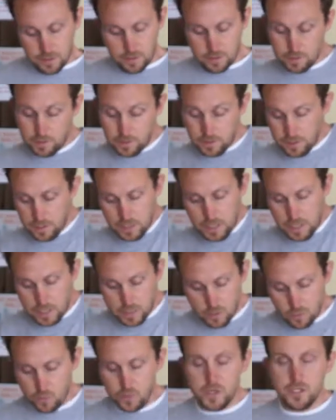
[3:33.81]
in
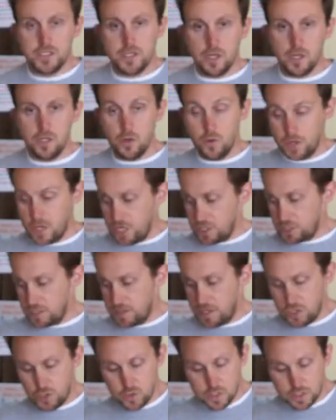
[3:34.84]
any retail location
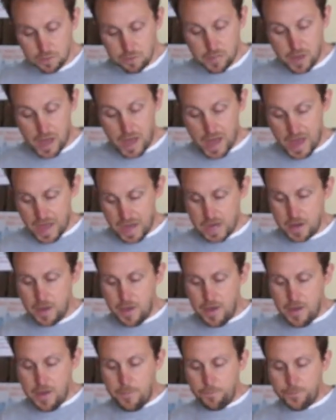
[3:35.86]
that you can buy
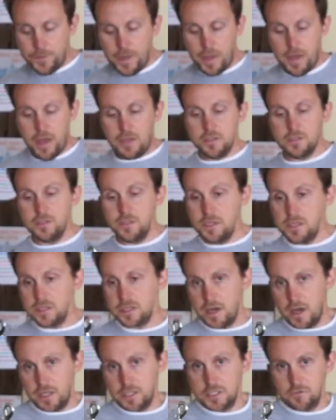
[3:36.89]
has these
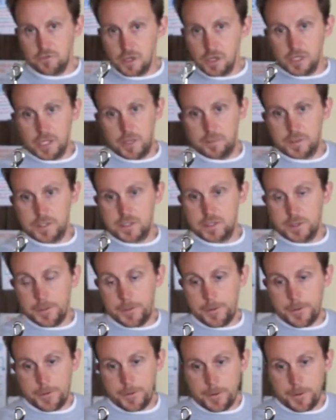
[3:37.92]
kinds of clips.